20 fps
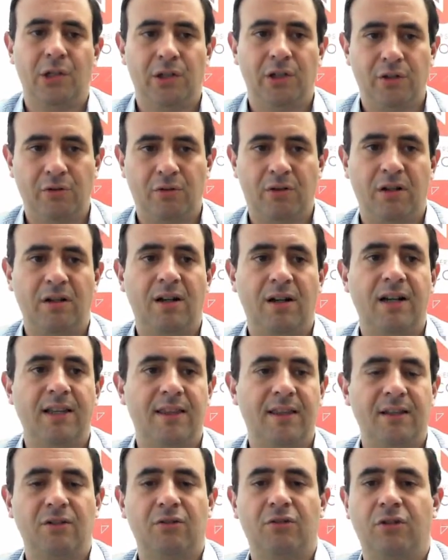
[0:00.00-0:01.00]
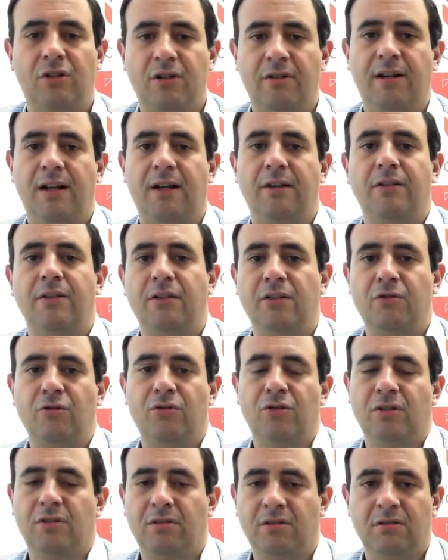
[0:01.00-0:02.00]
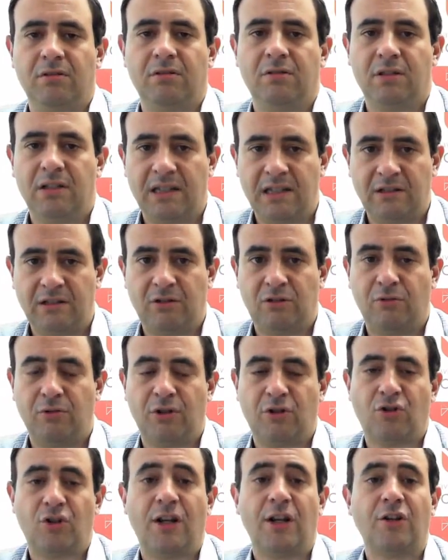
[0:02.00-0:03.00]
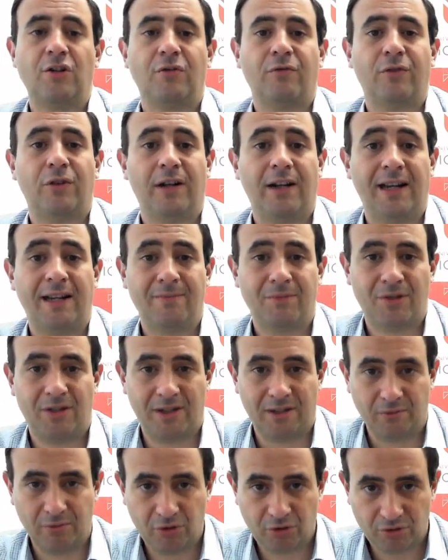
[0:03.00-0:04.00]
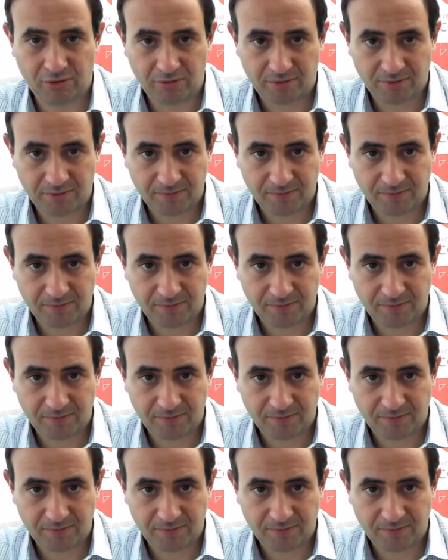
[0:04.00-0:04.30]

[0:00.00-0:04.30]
you cannot then turn around and use it to exchange it for a ham sandwich,